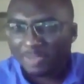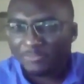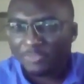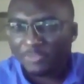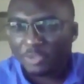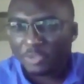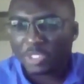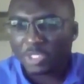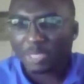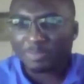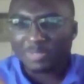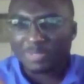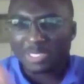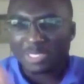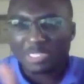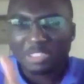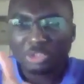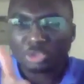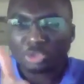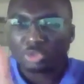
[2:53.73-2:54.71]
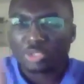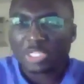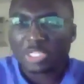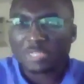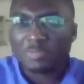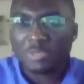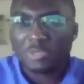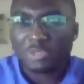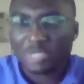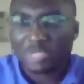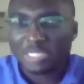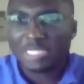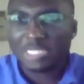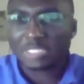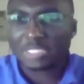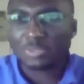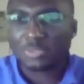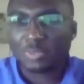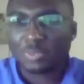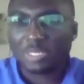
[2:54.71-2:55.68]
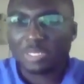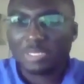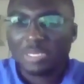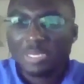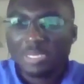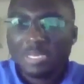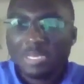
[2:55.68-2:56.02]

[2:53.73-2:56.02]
future, but trust me on this one.